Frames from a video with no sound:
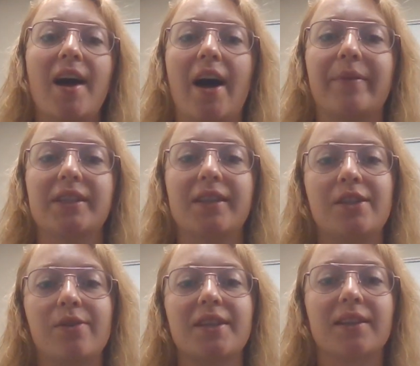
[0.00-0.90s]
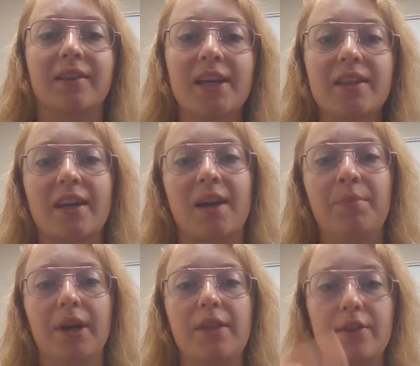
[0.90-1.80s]
I'm going to send you guys a link that I
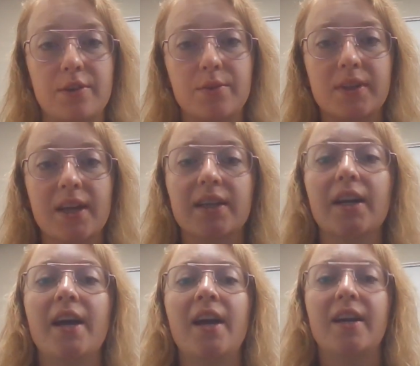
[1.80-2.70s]
put in the newsletter